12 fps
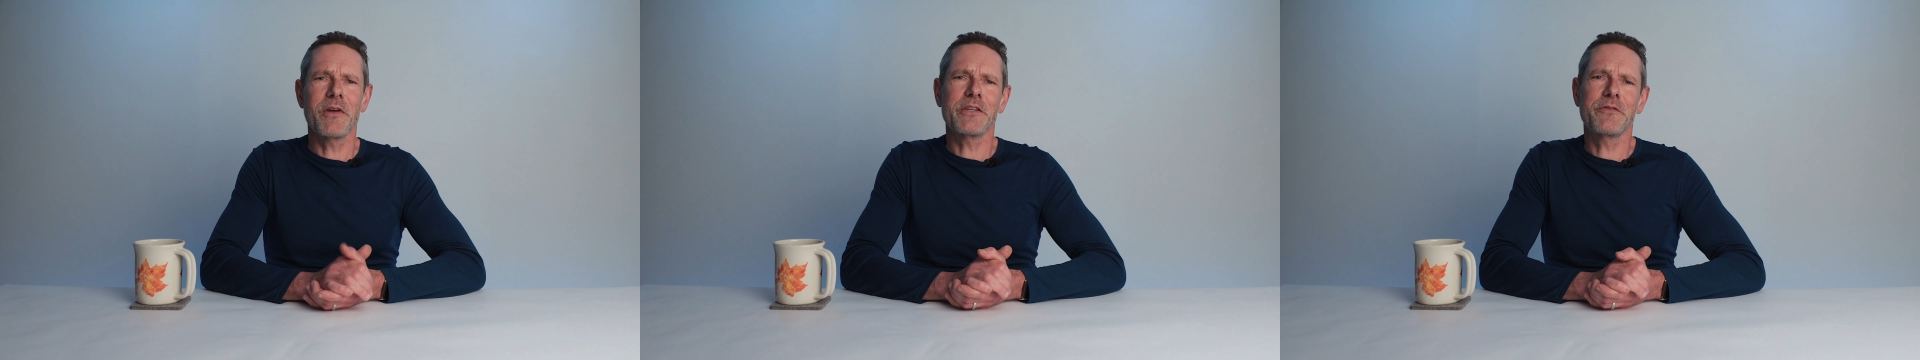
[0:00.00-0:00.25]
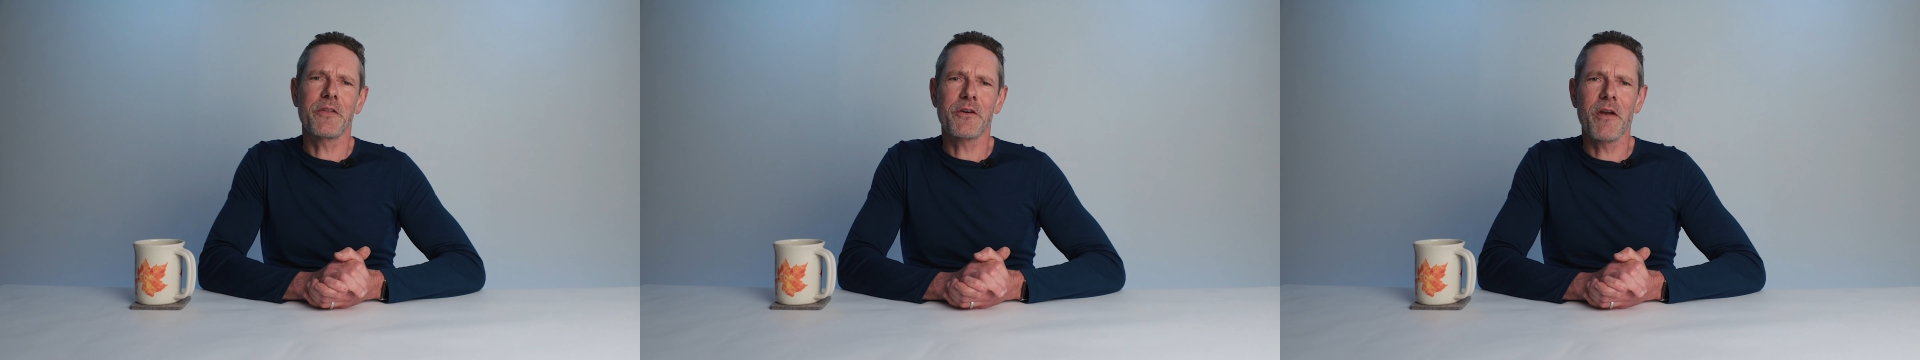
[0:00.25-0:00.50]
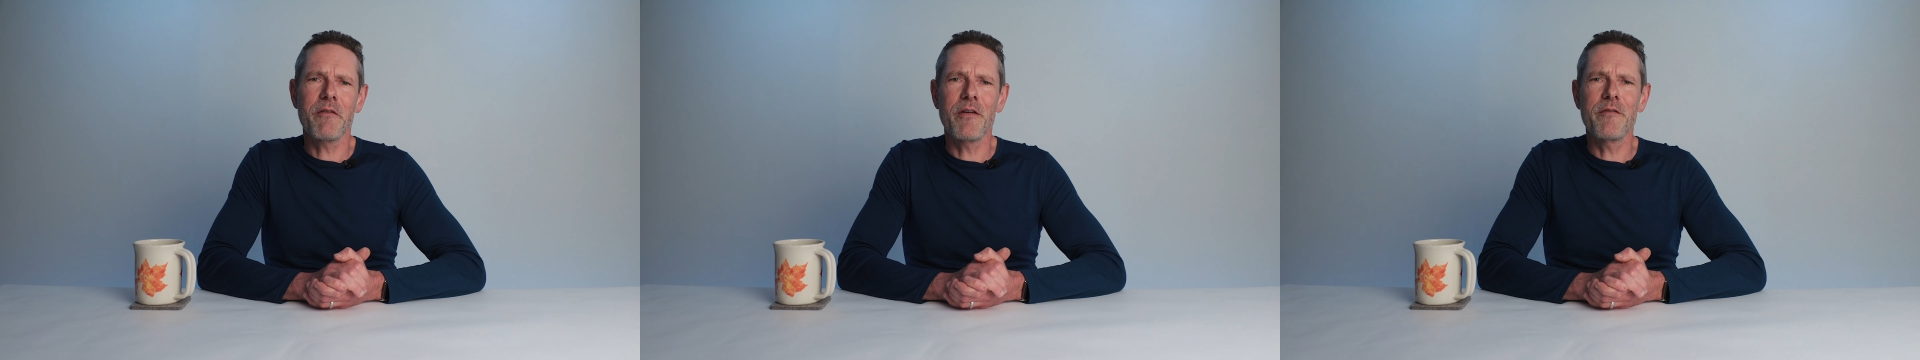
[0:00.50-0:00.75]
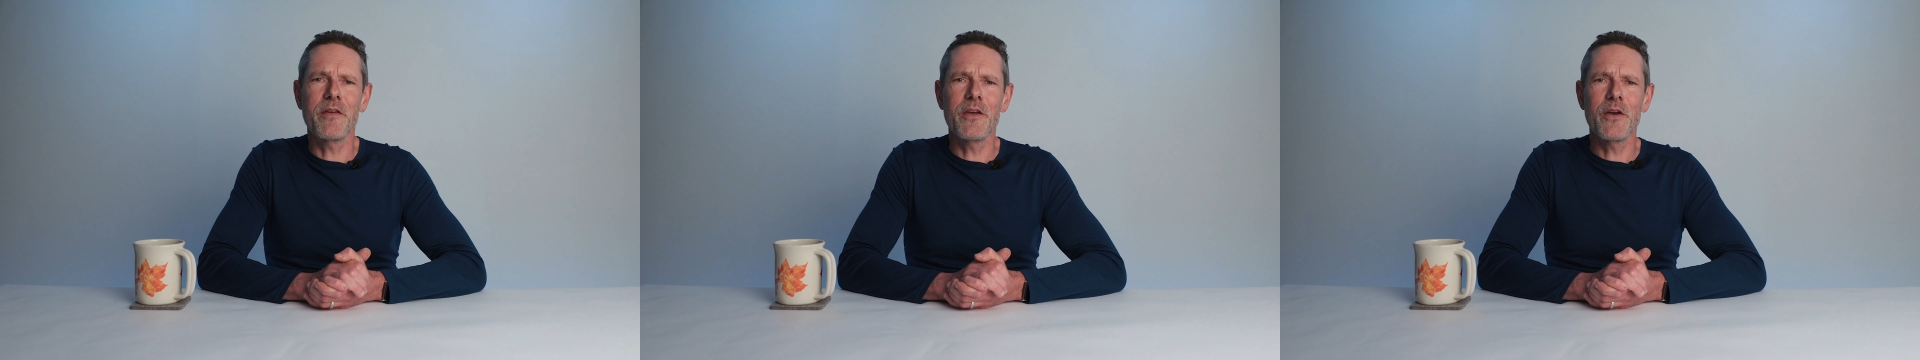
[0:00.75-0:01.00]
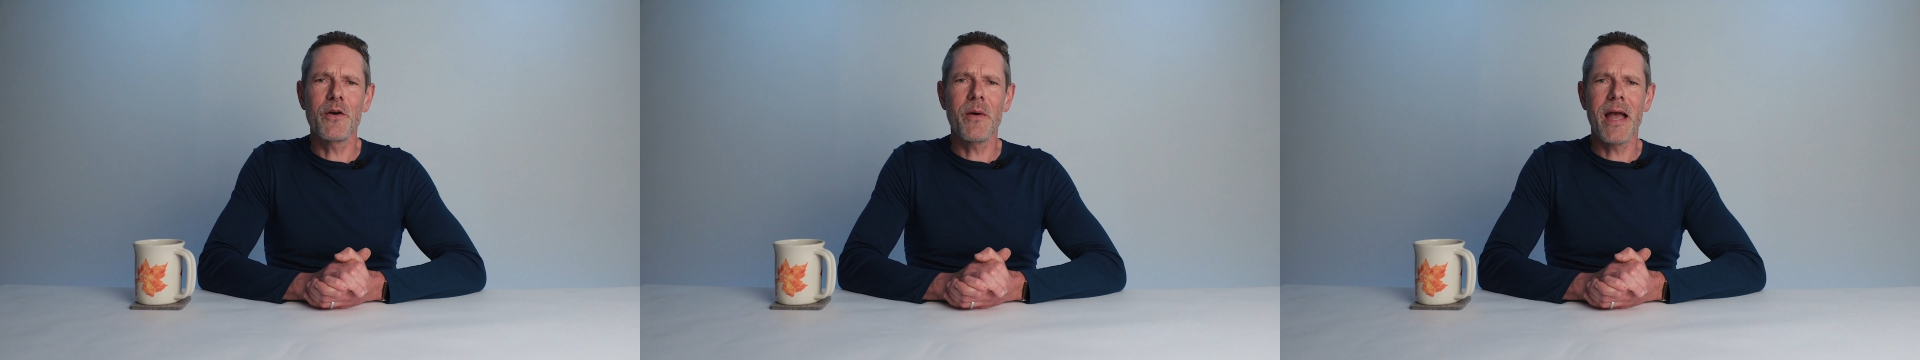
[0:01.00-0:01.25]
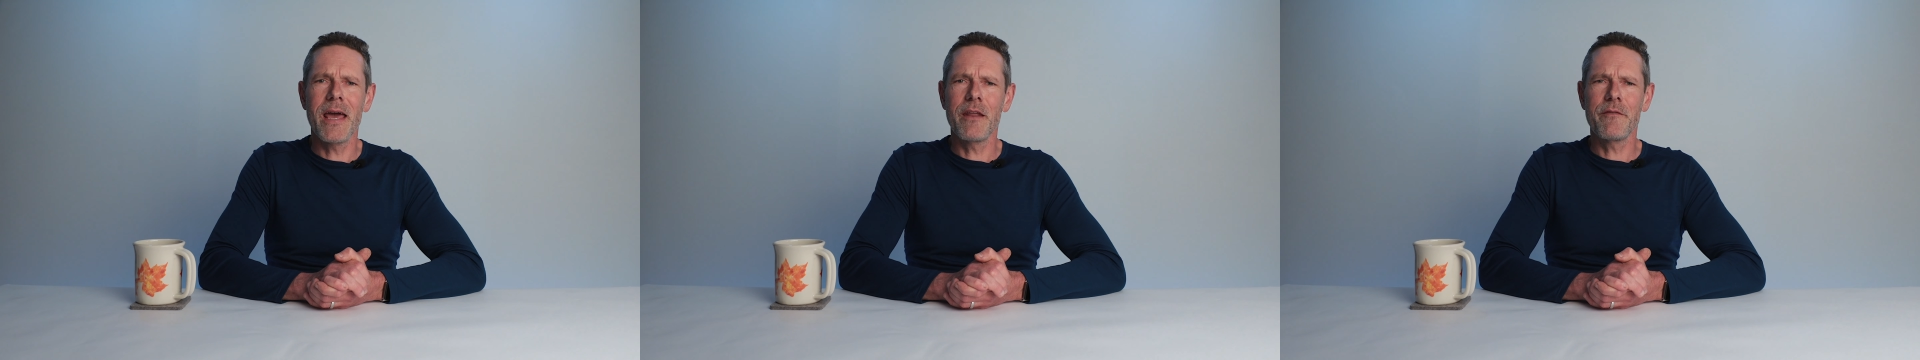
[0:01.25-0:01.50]
Russ for the great review,
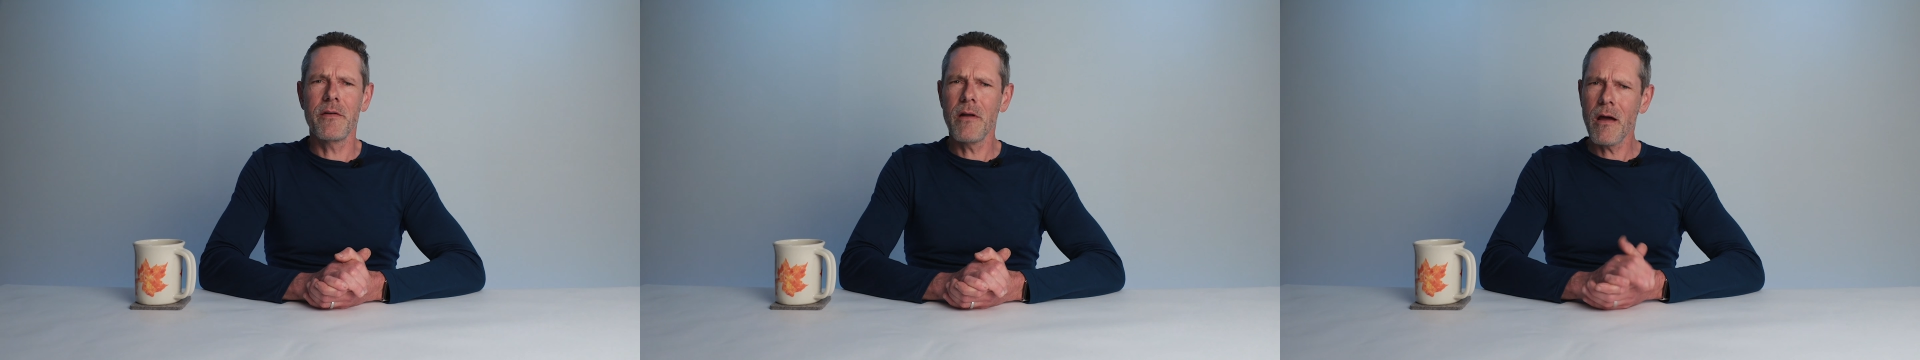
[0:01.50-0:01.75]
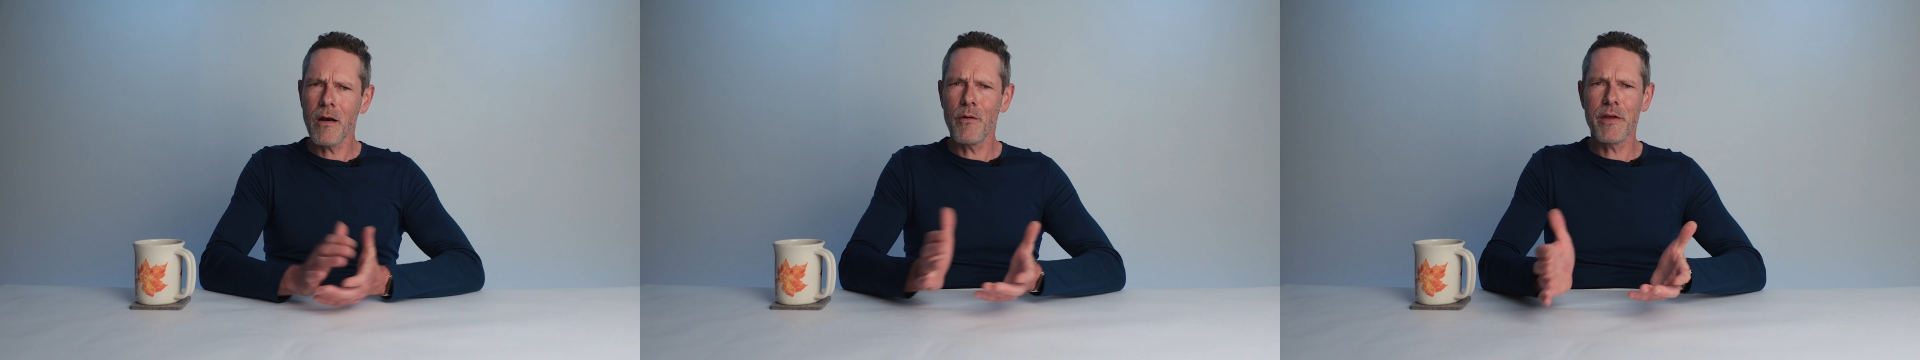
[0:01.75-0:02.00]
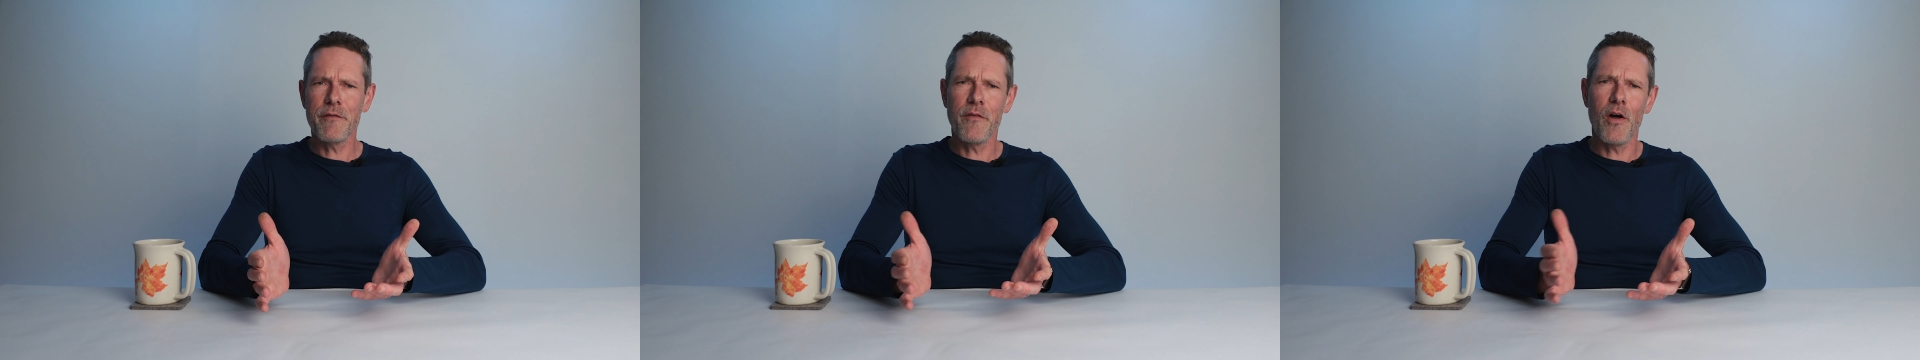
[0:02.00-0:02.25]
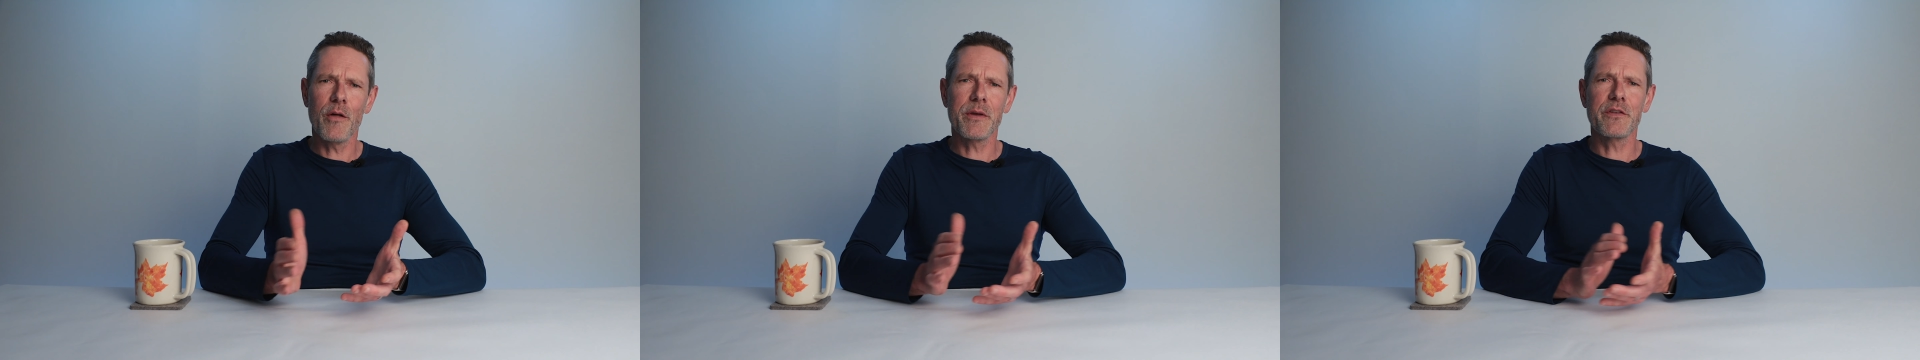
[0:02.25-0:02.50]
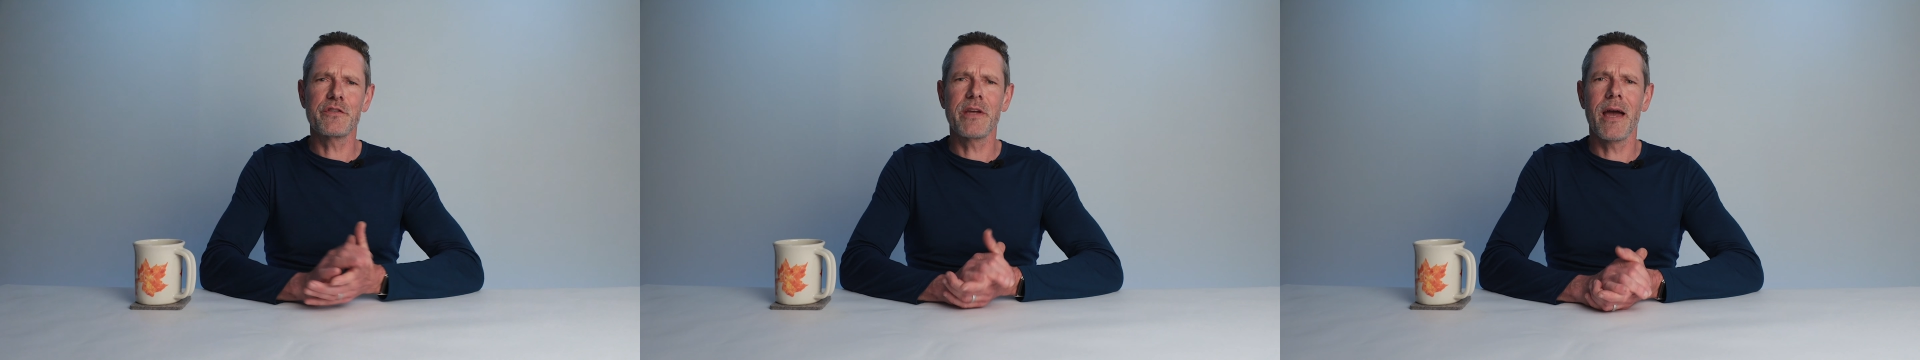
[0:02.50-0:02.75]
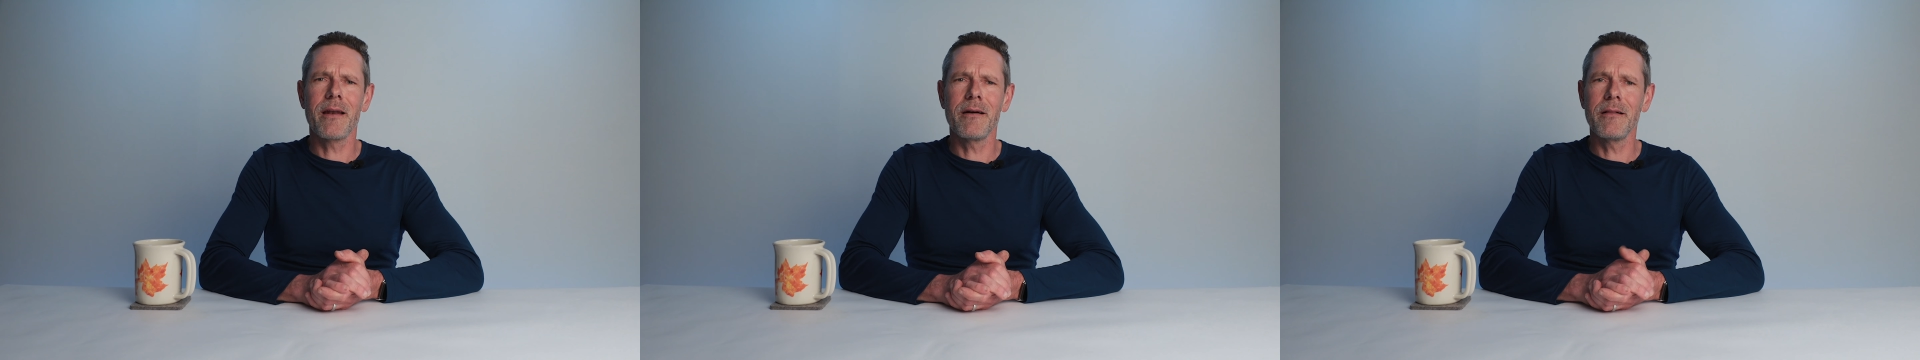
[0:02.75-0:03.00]
and if you're not already following his
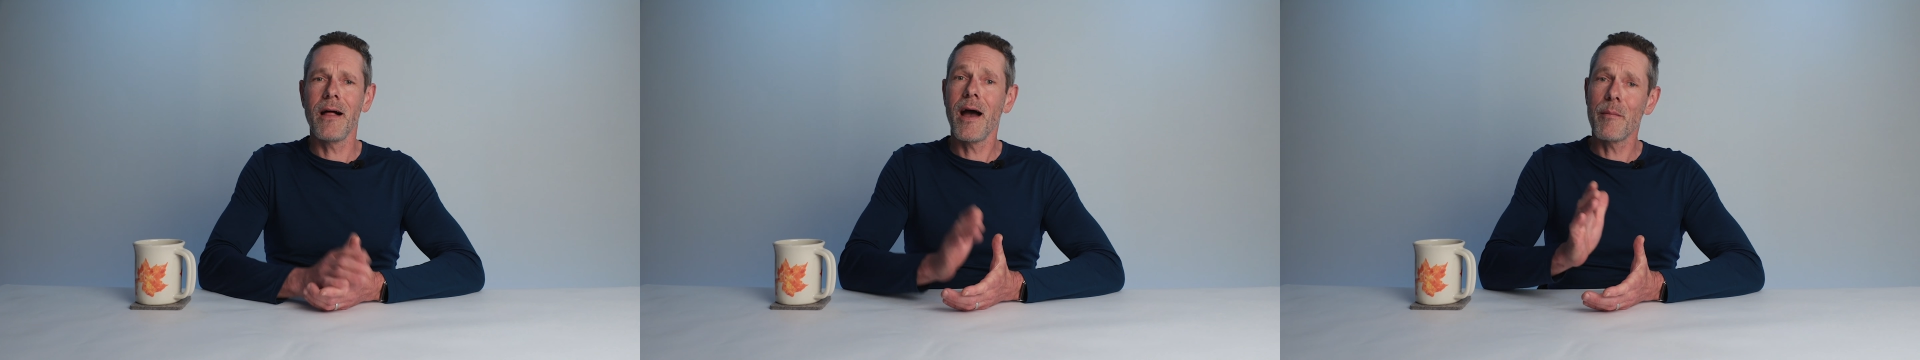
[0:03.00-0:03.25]
channel,